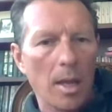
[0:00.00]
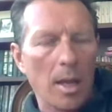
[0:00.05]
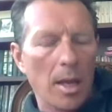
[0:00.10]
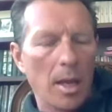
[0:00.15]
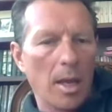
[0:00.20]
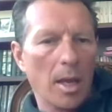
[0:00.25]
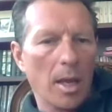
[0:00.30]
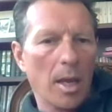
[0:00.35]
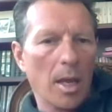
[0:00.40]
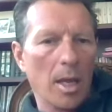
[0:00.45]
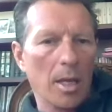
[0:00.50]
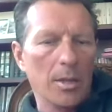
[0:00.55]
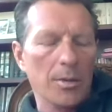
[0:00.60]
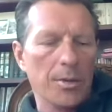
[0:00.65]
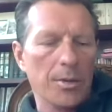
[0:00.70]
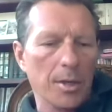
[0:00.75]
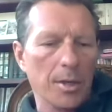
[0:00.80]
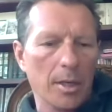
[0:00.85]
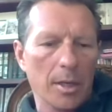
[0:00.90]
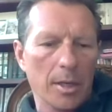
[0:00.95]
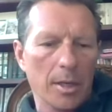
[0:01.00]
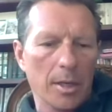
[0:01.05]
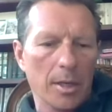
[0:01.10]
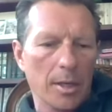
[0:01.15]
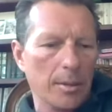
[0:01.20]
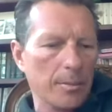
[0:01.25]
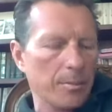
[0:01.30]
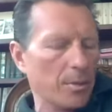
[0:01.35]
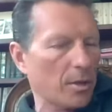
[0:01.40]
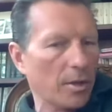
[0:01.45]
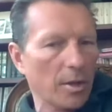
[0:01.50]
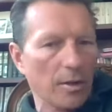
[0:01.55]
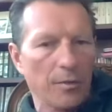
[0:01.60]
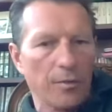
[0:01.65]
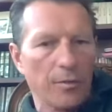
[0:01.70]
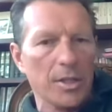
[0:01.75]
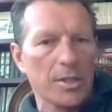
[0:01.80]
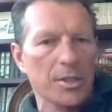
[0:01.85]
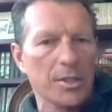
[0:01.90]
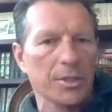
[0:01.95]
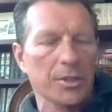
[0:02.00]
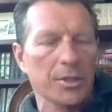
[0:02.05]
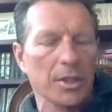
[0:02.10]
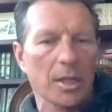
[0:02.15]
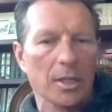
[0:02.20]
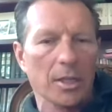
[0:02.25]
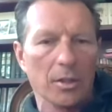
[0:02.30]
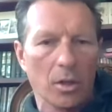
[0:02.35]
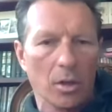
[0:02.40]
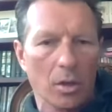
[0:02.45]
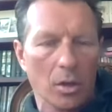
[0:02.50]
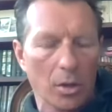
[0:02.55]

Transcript: and uh, revisit and